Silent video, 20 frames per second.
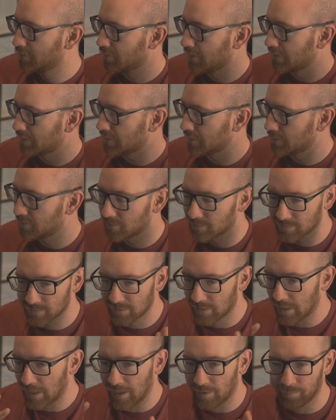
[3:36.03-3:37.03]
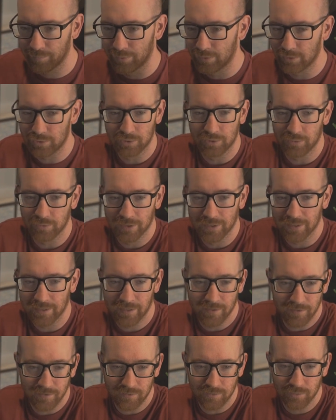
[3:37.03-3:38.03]
like it does not put you in
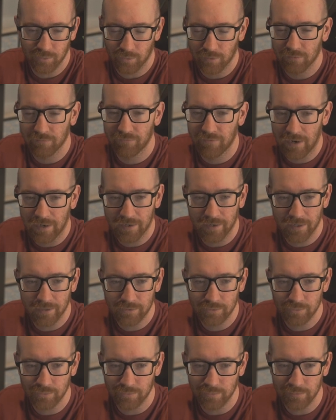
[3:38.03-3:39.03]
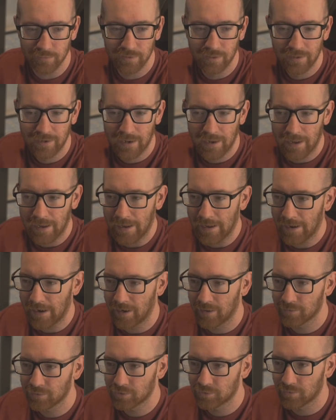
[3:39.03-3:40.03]
any sort of financial
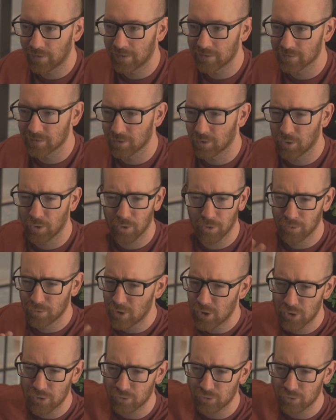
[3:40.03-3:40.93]
uh, stress at all,